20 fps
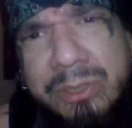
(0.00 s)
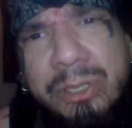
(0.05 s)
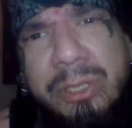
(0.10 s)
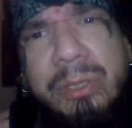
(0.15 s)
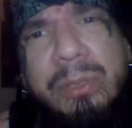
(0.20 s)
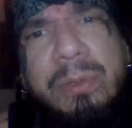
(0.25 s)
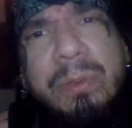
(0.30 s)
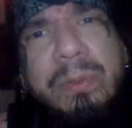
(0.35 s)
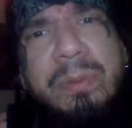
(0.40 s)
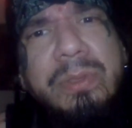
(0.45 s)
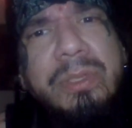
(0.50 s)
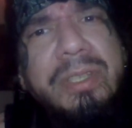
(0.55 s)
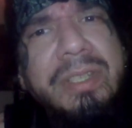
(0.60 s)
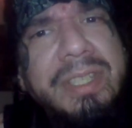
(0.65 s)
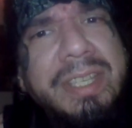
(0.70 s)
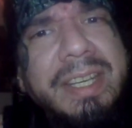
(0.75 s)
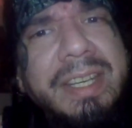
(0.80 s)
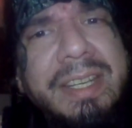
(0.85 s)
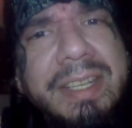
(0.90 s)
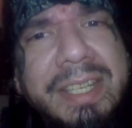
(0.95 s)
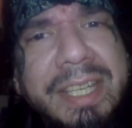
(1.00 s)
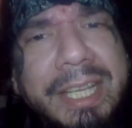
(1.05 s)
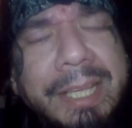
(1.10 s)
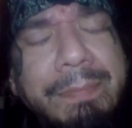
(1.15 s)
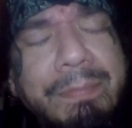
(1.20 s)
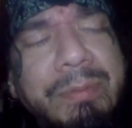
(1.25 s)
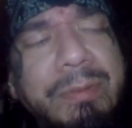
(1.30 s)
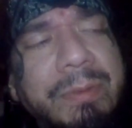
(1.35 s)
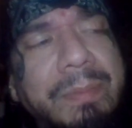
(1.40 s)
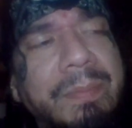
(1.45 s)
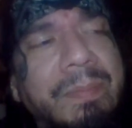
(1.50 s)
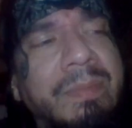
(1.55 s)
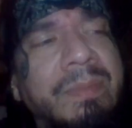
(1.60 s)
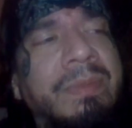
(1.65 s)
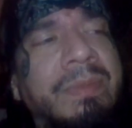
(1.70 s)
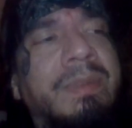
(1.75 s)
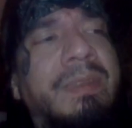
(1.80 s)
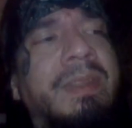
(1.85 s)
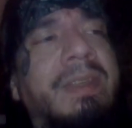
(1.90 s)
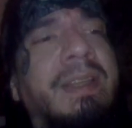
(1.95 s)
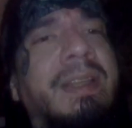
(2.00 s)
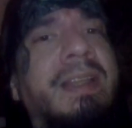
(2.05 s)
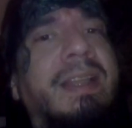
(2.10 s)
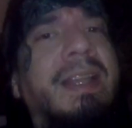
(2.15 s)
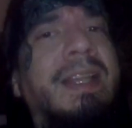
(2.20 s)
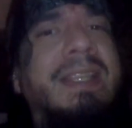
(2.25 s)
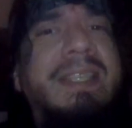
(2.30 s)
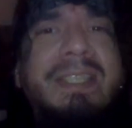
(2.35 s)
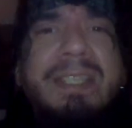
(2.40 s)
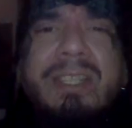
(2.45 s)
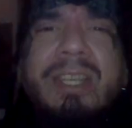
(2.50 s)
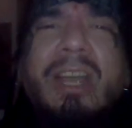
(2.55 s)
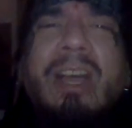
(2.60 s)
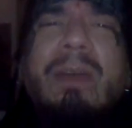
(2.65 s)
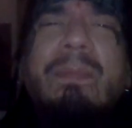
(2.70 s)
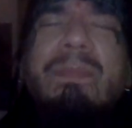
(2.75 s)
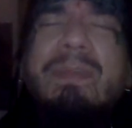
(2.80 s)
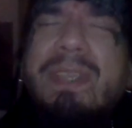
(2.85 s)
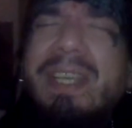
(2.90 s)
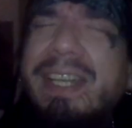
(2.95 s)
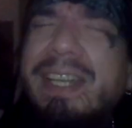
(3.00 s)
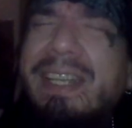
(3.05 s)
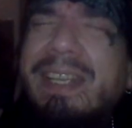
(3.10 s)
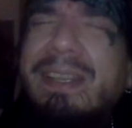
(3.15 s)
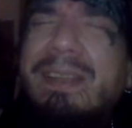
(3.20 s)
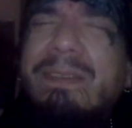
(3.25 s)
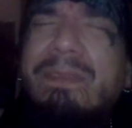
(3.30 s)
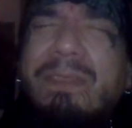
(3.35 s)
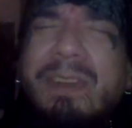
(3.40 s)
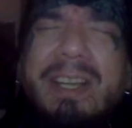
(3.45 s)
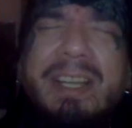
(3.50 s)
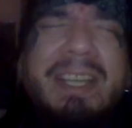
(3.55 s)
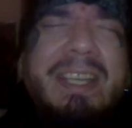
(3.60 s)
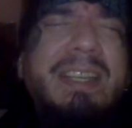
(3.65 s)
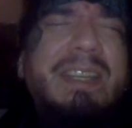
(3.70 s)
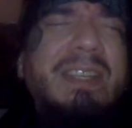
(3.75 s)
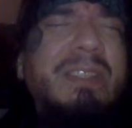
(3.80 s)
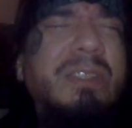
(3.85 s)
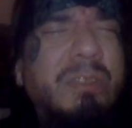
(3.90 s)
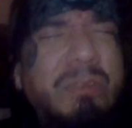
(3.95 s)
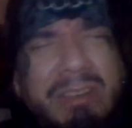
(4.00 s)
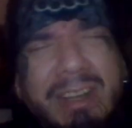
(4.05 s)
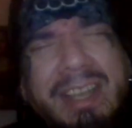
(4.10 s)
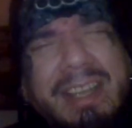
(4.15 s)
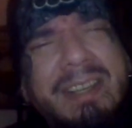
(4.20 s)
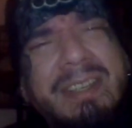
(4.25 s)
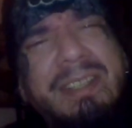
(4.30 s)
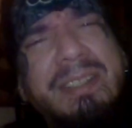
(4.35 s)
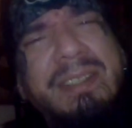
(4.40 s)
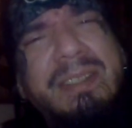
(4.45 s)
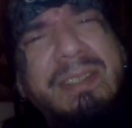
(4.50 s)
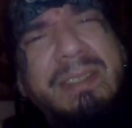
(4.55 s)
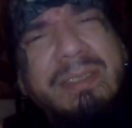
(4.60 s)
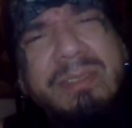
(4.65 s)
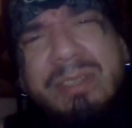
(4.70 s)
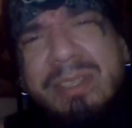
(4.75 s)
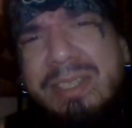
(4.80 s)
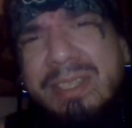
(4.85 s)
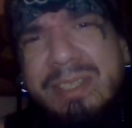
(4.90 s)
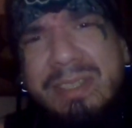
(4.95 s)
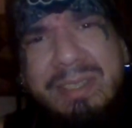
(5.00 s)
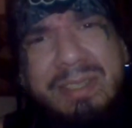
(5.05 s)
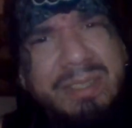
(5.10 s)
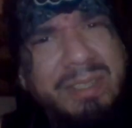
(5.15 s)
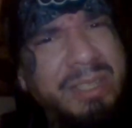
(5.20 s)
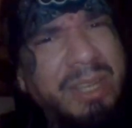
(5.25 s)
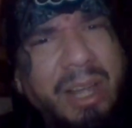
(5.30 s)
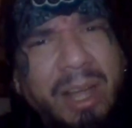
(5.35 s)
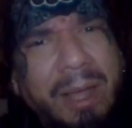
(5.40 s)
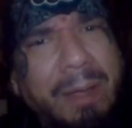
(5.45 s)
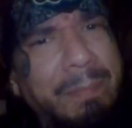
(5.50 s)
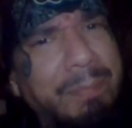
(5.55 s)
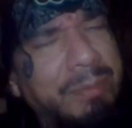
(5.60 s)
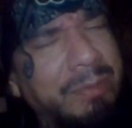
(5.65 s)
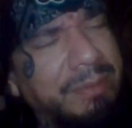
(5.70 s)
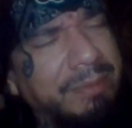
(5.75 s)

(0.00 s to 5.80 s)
you to dig deep and stop getting fucking distracted. Just stop.